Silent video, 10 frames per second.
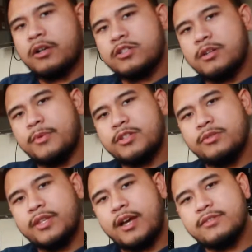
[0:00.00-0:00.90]
Hard Summer
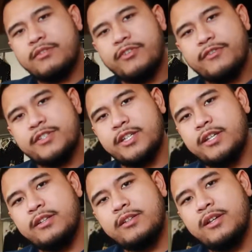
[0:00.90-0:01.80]

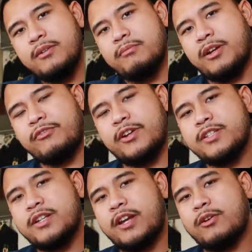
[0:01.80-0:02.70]
2015. My
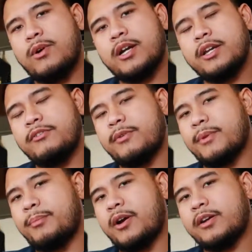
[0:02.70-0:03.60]
friends and I are walking from
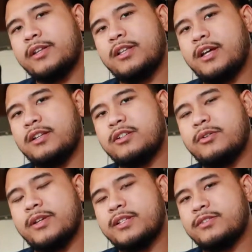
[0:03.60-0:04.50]
the parking lot,
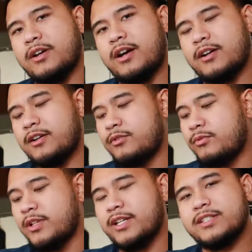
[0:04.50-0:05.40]
going to Hard,
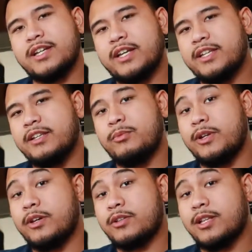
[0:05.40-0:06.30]
really excited. We
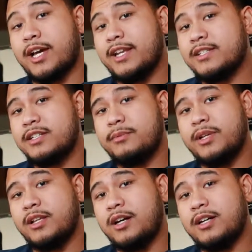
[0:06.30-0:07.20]
know the line is gonna be
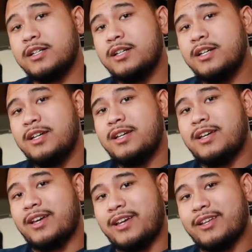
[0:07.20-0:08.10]
long.
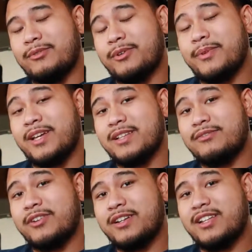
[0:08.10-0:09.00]
And when we get in
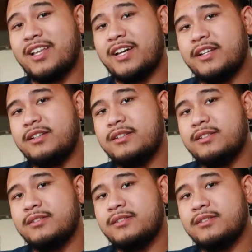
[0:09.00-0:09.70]
front of the line,